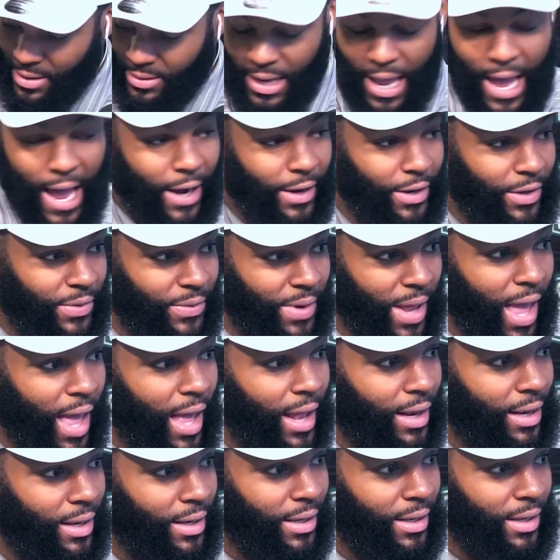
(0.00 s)
How do you not?
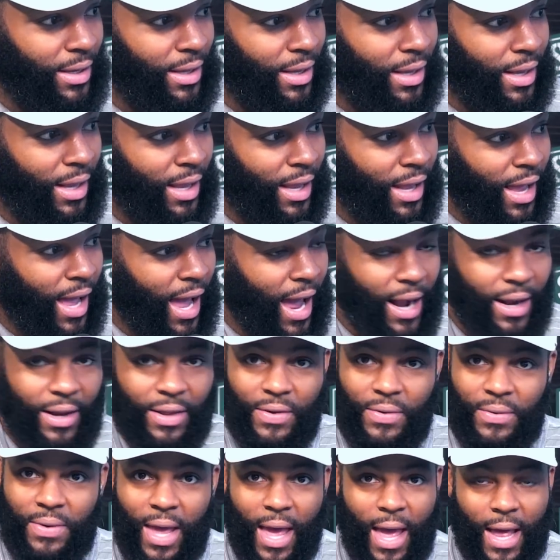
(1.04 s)
The
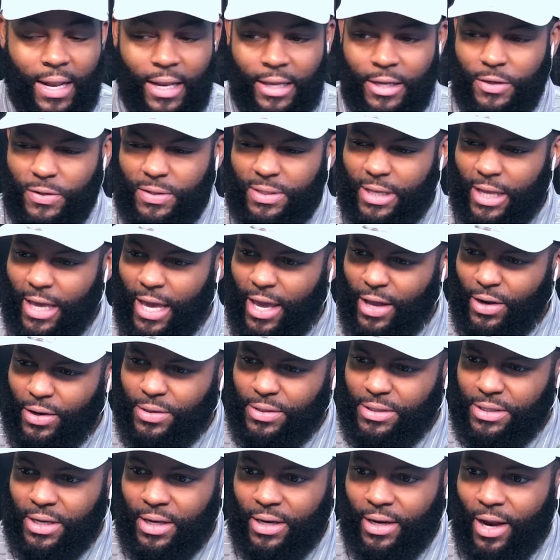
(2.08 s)

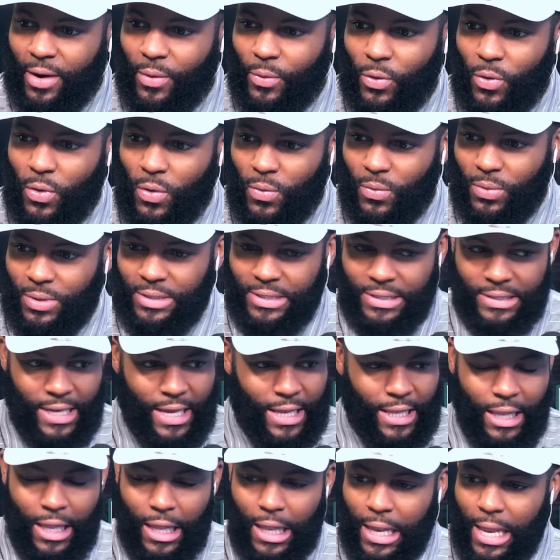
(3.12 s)
energy in that room was
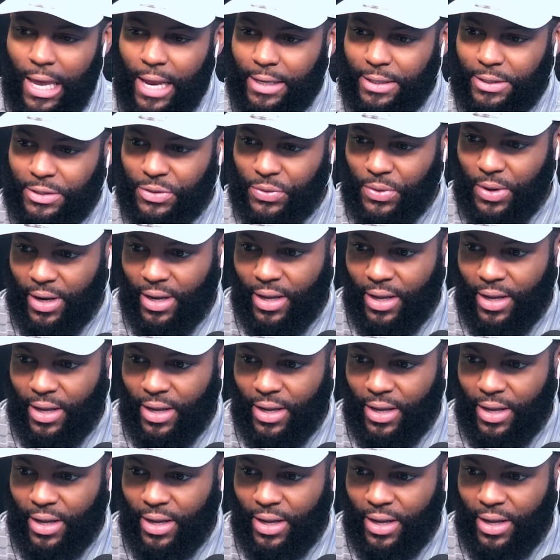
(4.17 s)
electric.